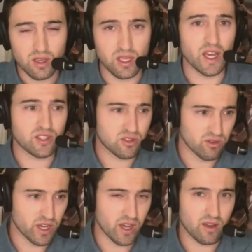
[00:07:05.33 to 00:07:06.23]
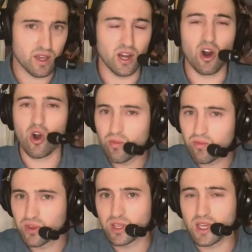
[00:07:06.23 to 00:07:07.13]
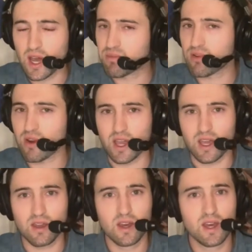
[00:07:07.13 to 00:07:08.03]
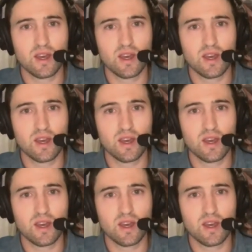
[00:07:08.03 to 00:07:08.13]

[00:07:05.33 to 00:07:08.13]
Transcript: yesterday, and hopefully, I'm praying